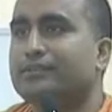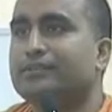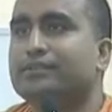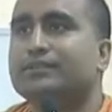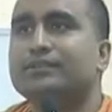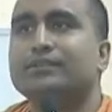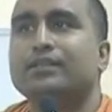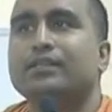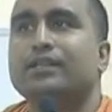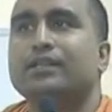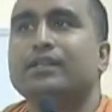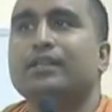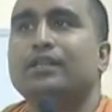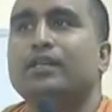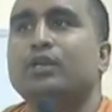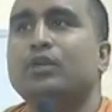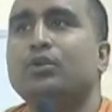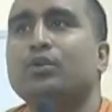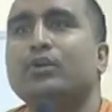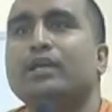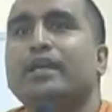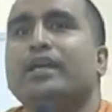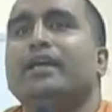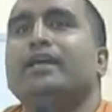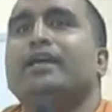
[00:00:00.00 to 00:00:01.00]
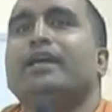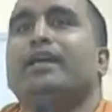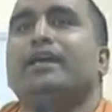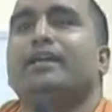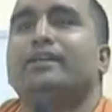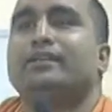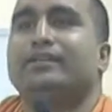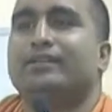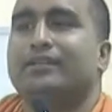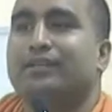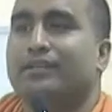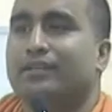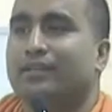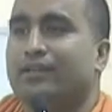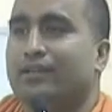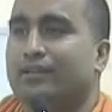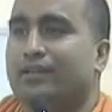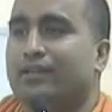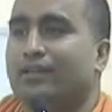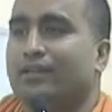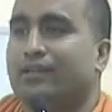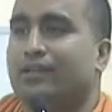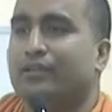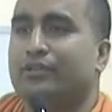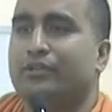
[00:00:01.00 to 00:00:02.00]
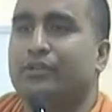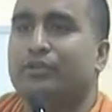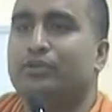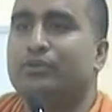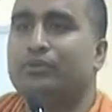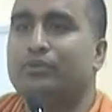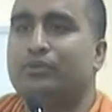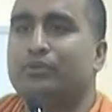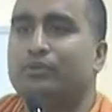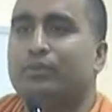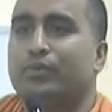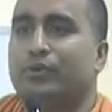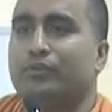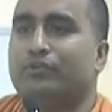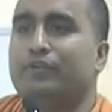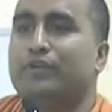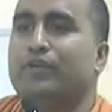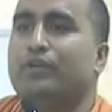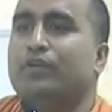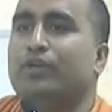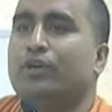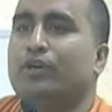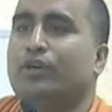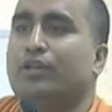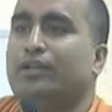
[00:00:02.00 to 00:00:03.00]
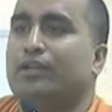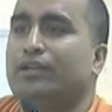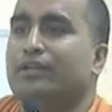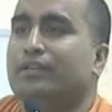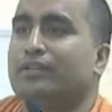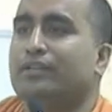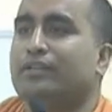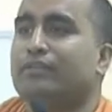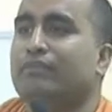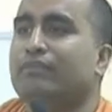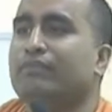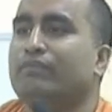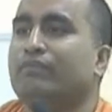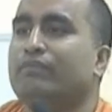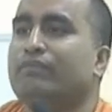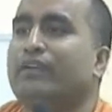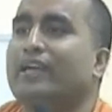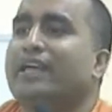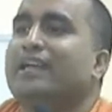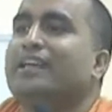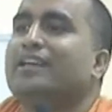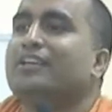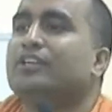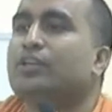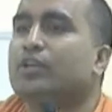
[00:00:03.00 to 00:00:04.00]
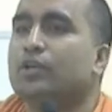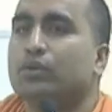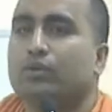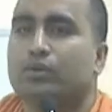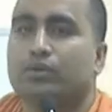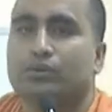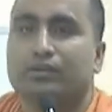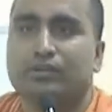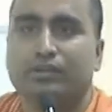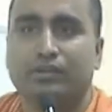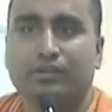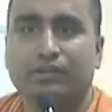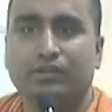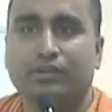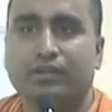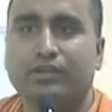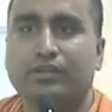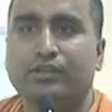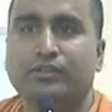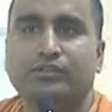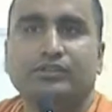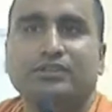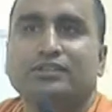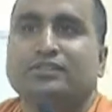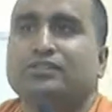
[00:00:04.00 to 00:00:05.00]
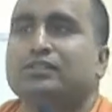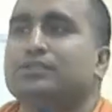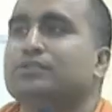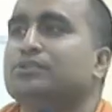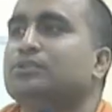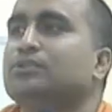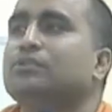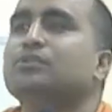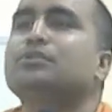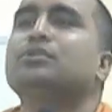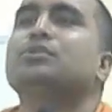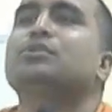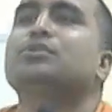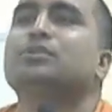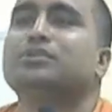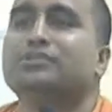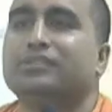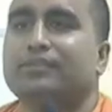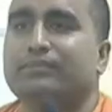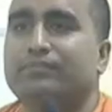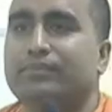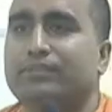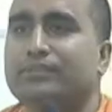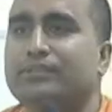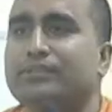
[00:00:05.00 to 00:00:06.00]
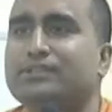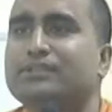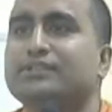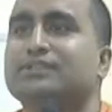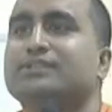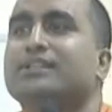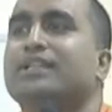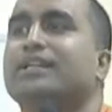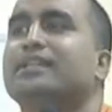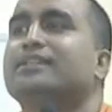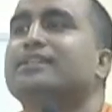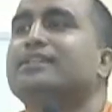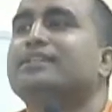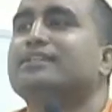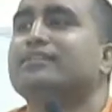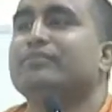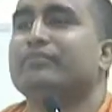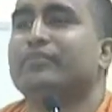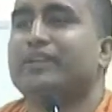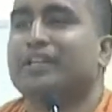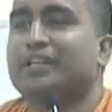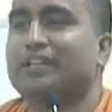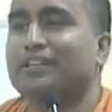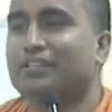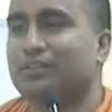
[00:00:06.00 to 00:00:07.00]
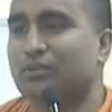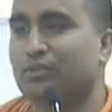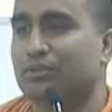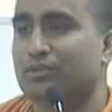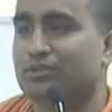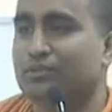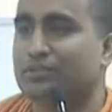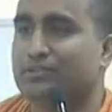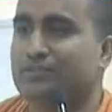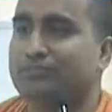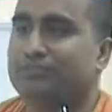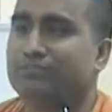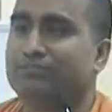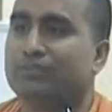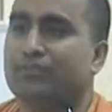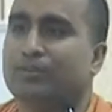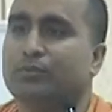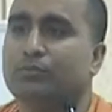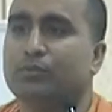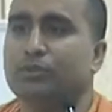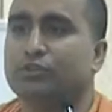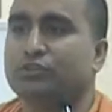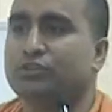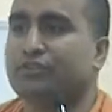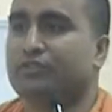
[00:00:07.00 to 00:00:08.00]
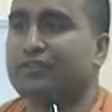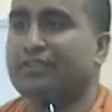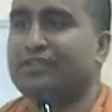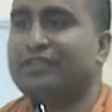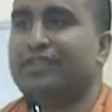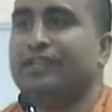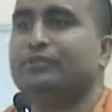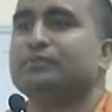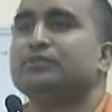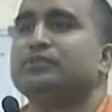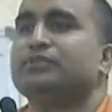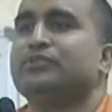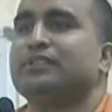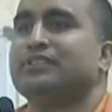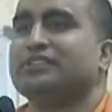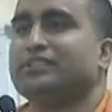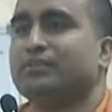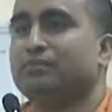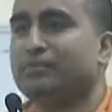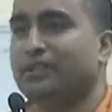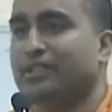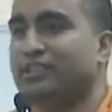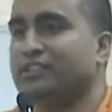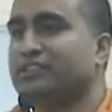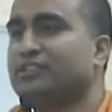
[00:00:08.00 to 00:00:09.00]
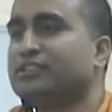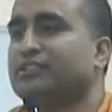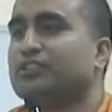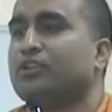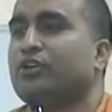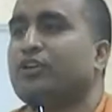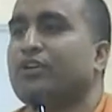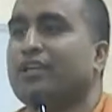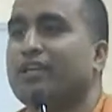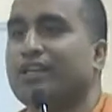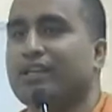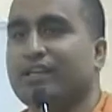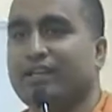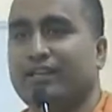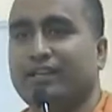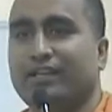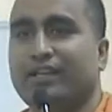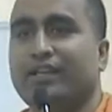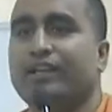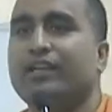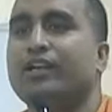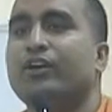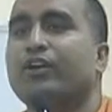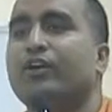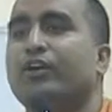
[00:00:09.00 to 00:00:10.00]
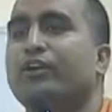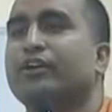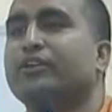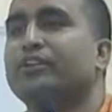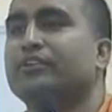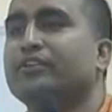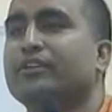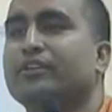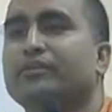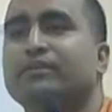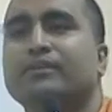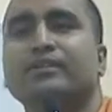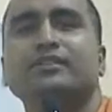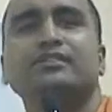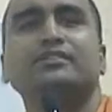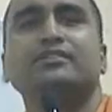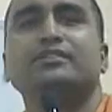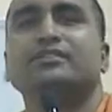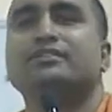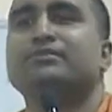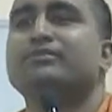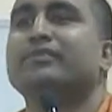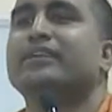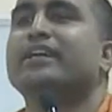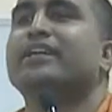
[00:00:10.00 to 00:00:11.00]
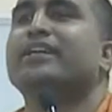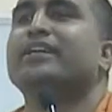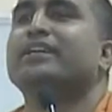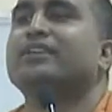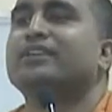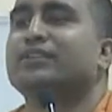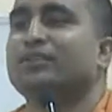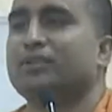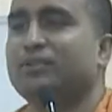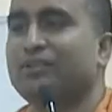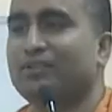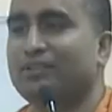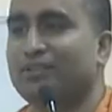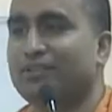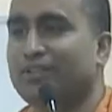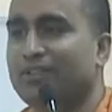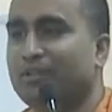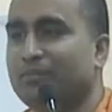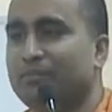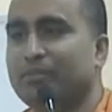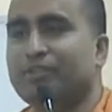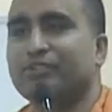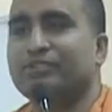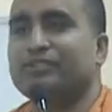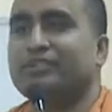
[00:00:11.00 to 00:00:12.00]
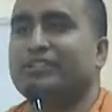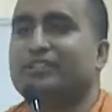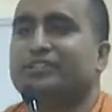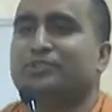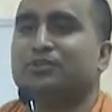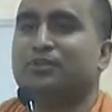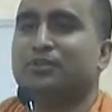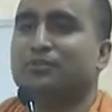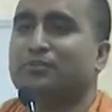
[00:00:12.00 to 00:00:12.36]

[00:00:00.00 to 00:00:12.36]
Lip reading: looking at, what we call the vacant look. You just don't look somewhere, just like that, vacant look. Most of the times when somebody is talking in an auditorium, you just vacant look, because there is nobody